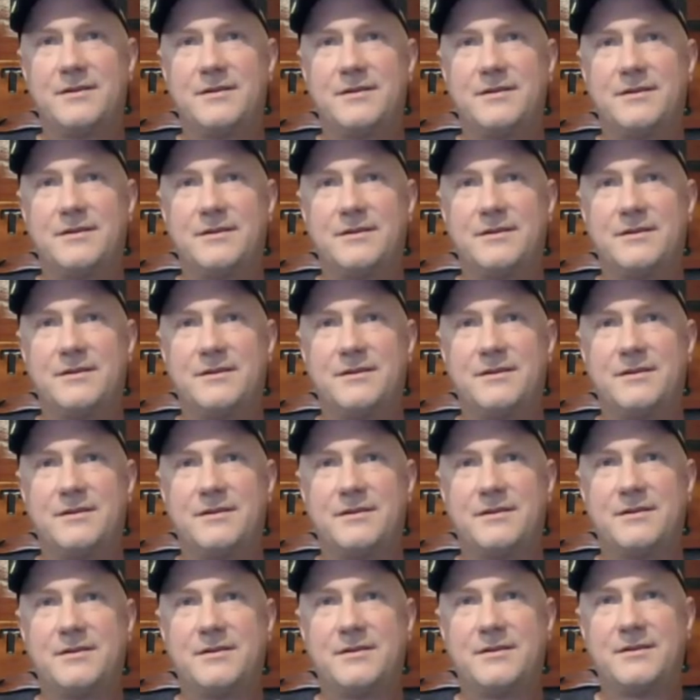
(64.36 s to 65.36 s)

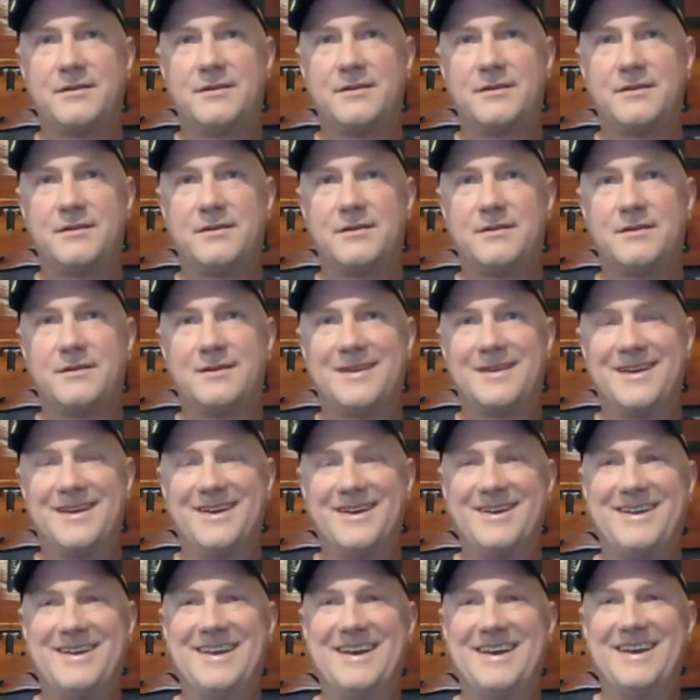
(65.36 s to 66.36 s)

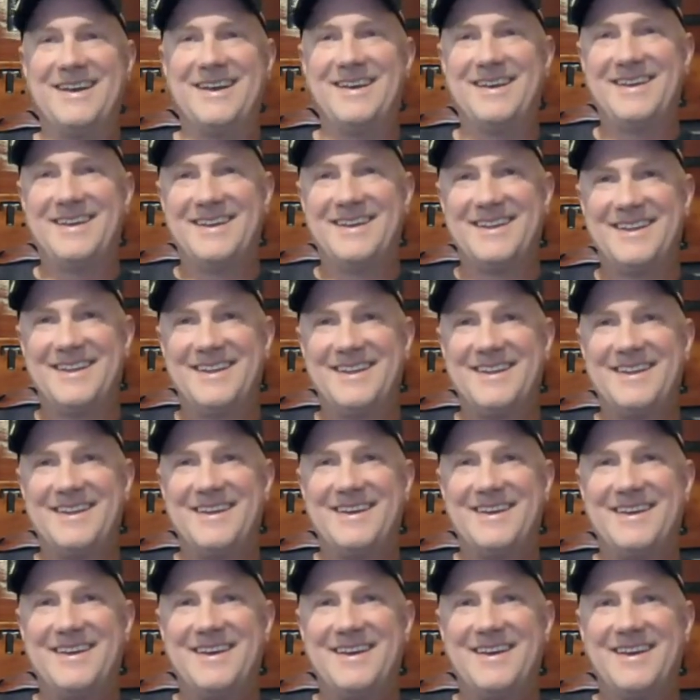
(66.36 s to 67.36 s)

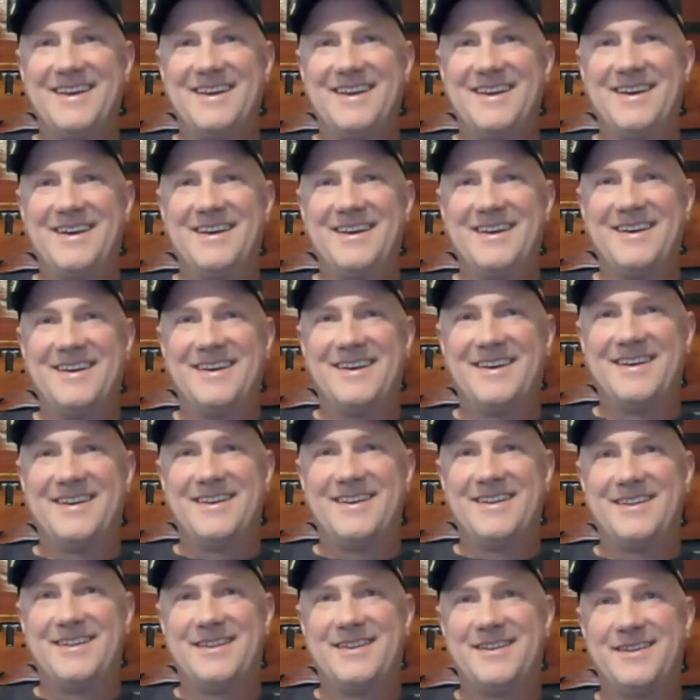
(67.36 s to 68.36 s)

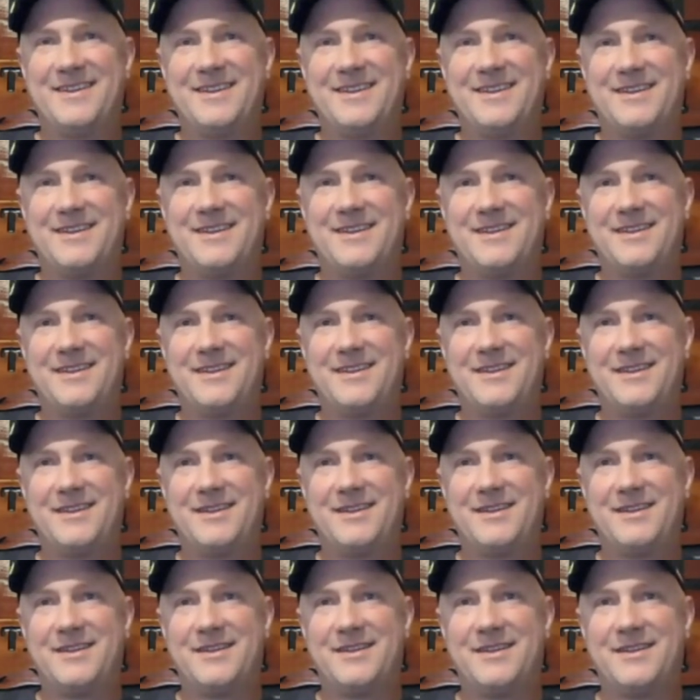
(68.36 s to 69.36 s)

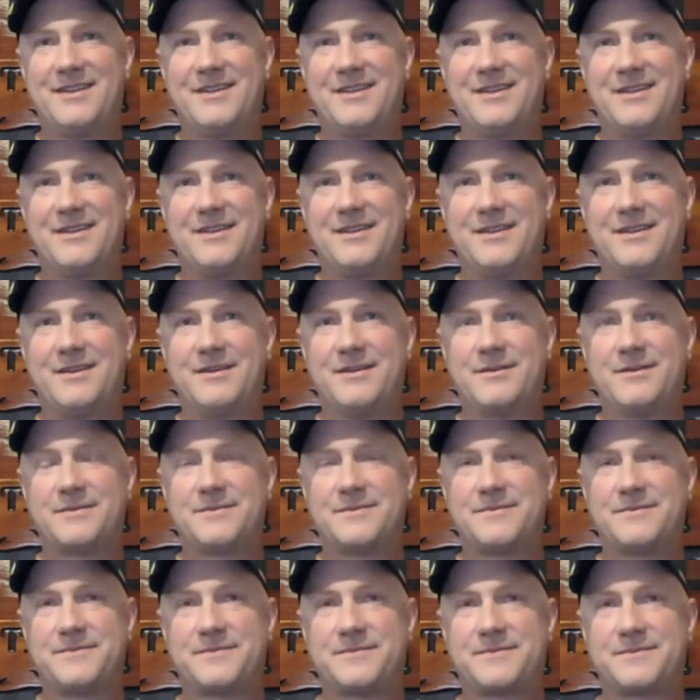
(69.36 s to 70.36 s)

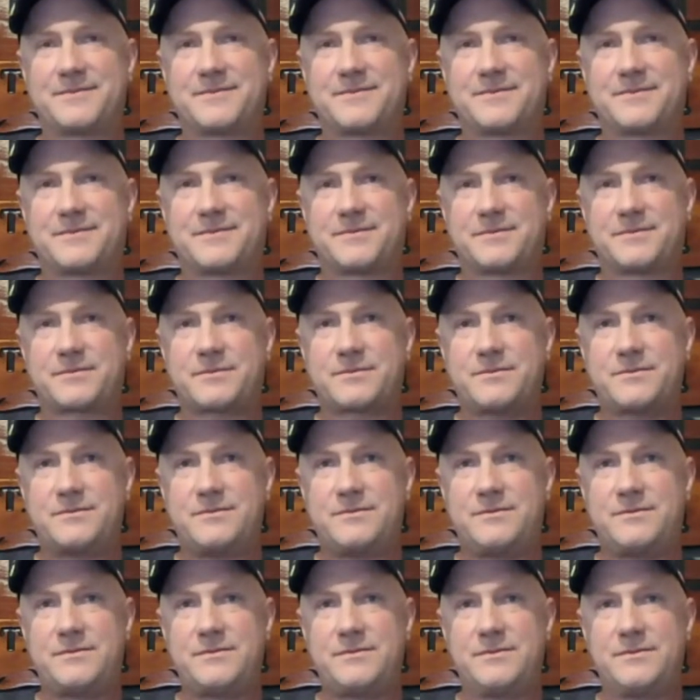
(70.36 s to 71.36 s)

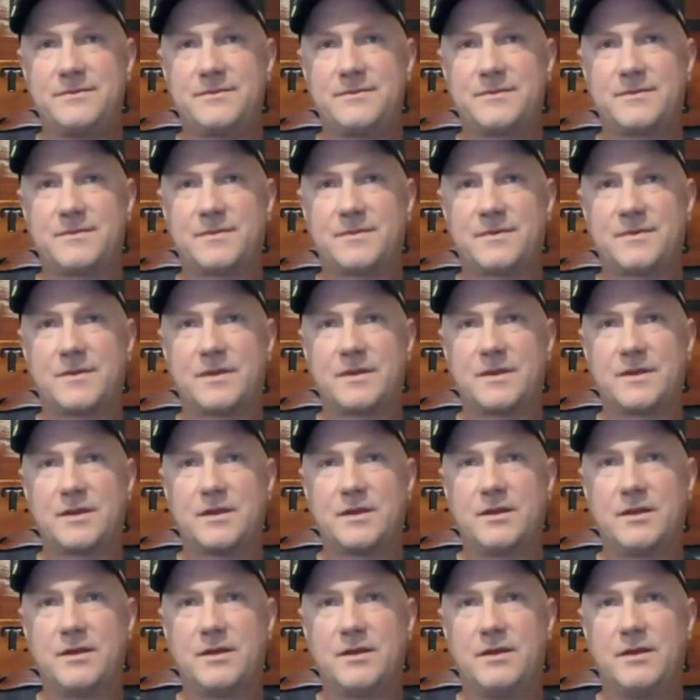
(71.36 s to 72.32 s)
The person shown says nothing.